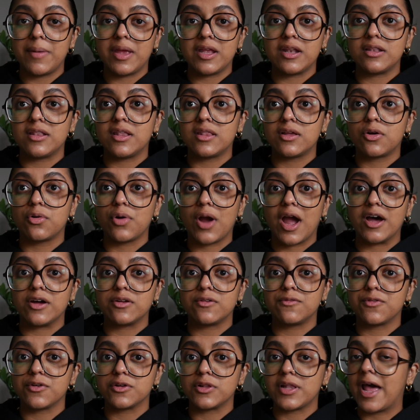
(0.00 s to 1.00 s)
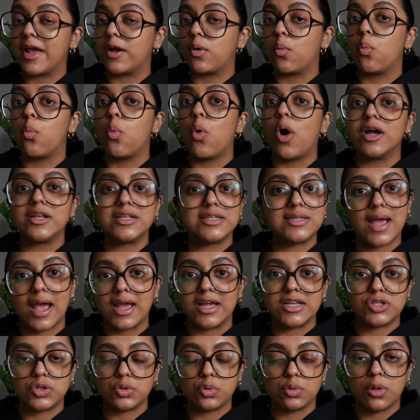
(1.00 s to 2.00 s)
in the ground for like 1
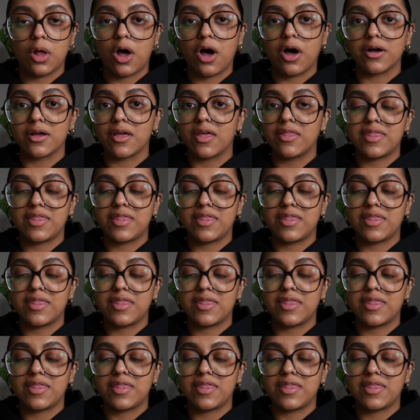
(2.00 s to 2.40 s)
day too long,